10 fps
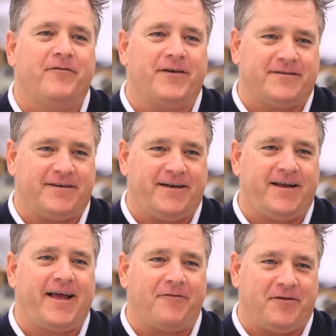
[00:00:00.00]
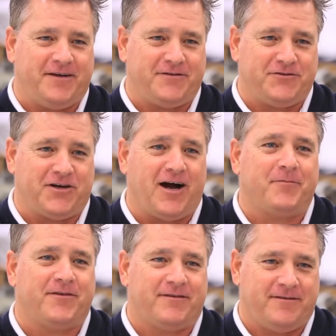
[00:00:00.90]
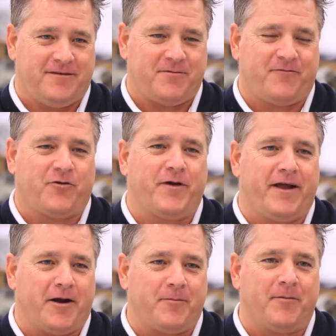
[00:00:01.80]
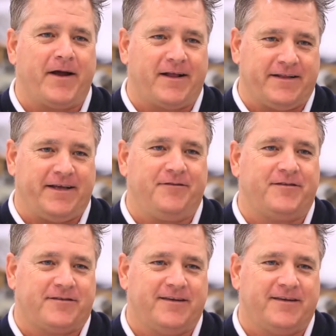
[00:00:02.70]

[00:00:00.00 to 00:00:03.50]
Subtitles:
visited half a dozen shops before we ended up at Mike Cleave's.